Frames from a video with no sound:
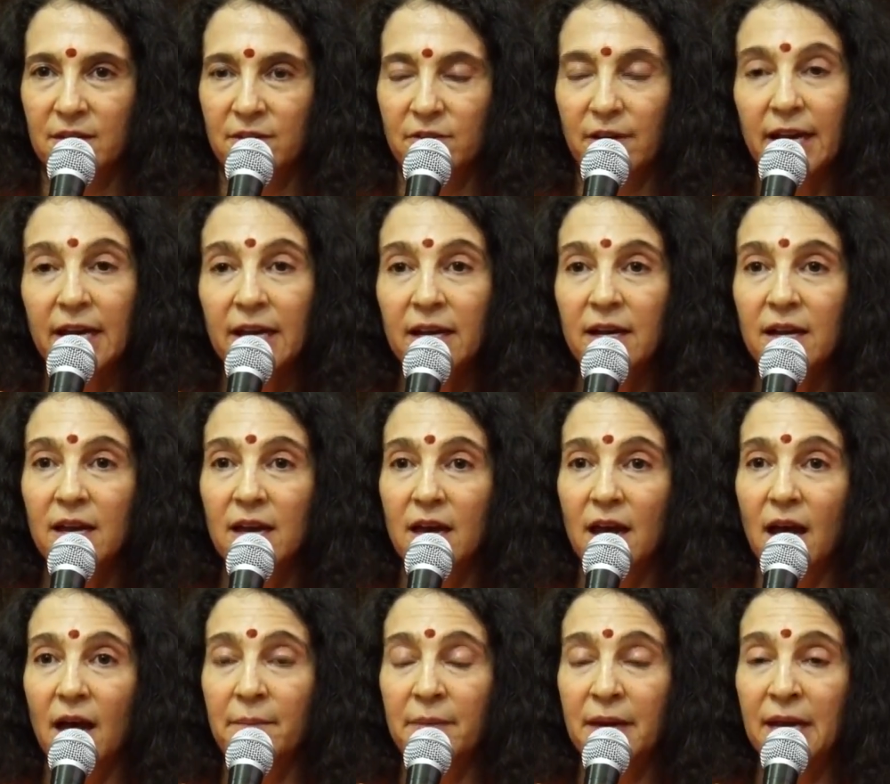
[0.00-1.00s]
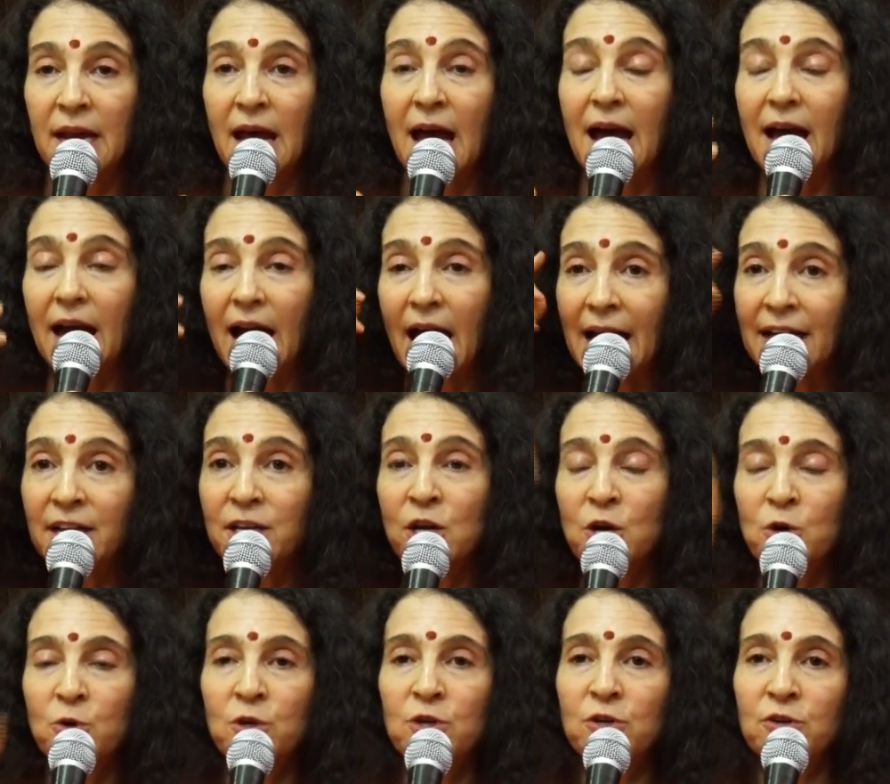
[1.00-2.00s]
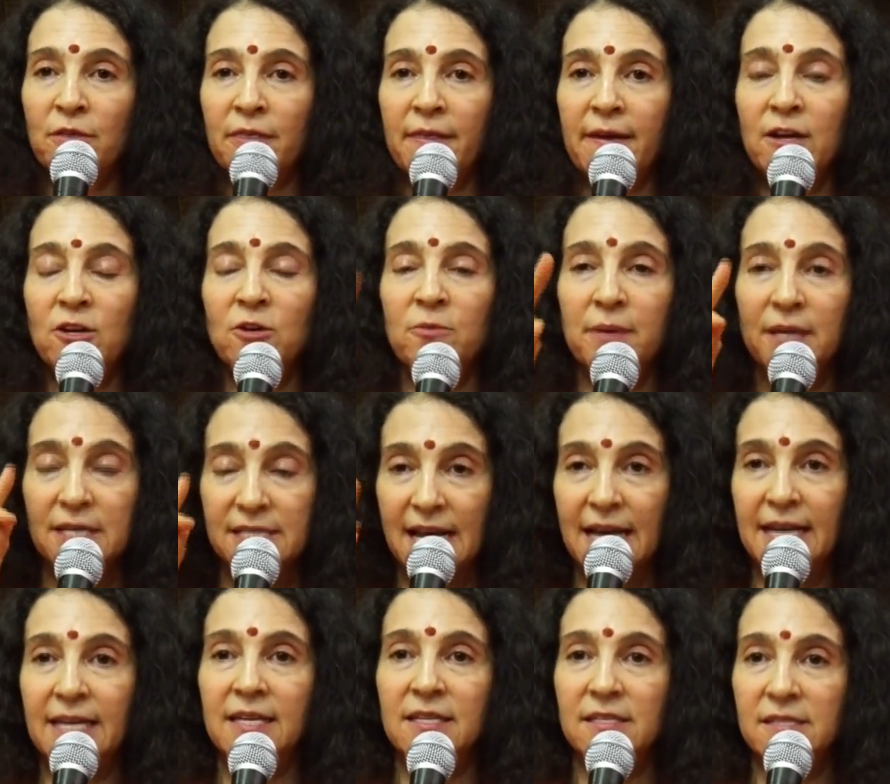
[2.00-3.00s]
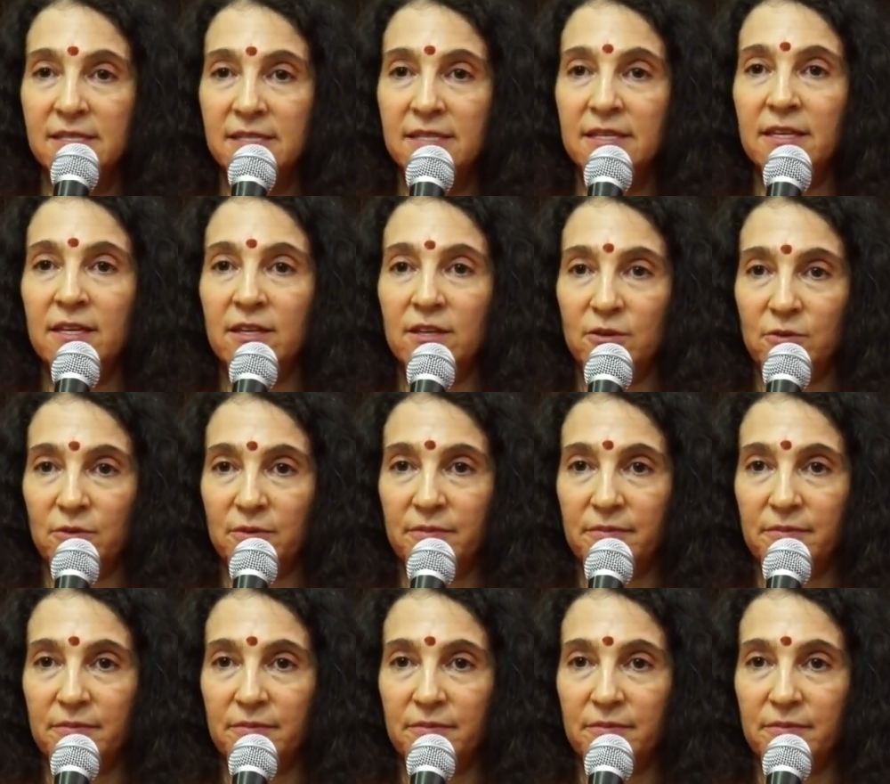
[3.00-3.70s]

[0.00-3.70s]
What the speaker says: Right? I mean, I know you're there because I can see you.